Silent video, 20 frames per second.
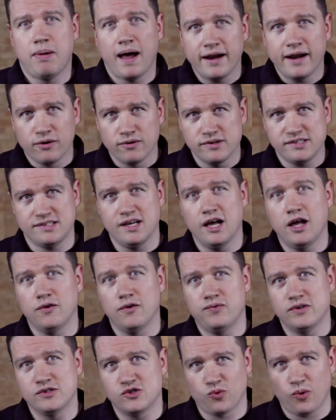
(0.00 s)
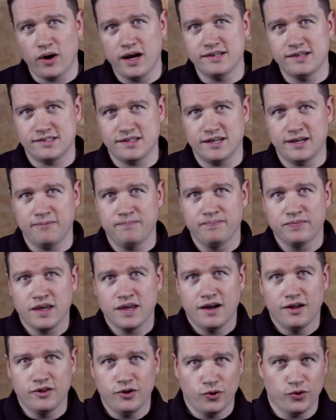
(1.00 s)
by herself is
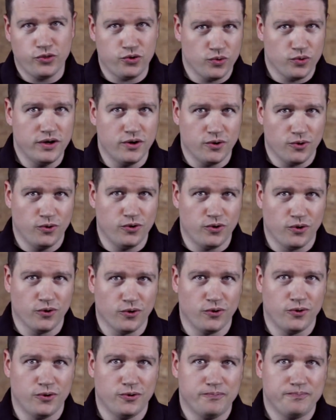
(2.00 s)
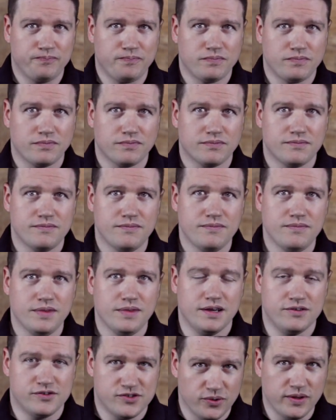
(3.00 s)
raising a little three-year-old girl.
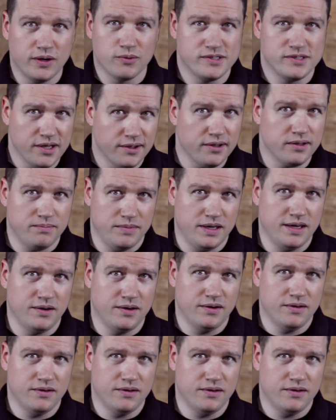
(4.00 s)
And so they were telling me